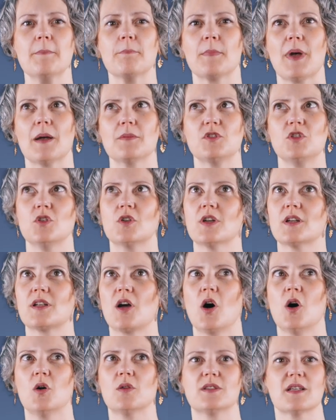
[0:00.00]
Perhaps you could
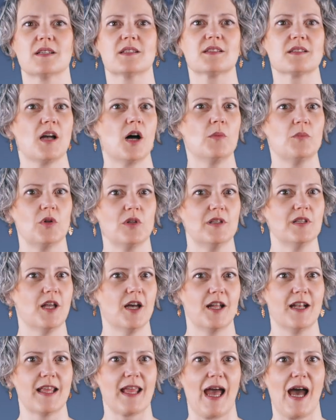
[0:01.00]
hold a sample
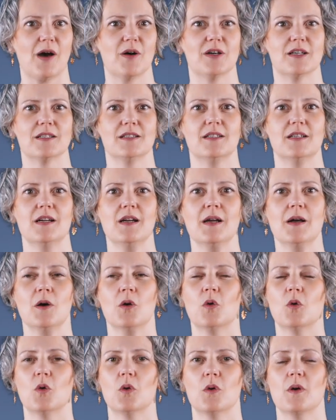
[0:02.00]
learning hour
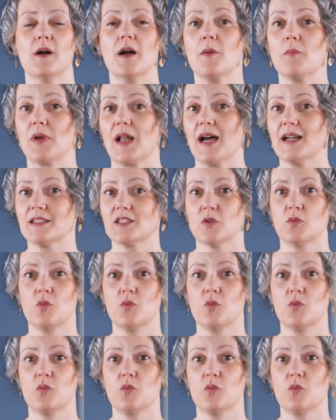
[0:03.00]
or plan to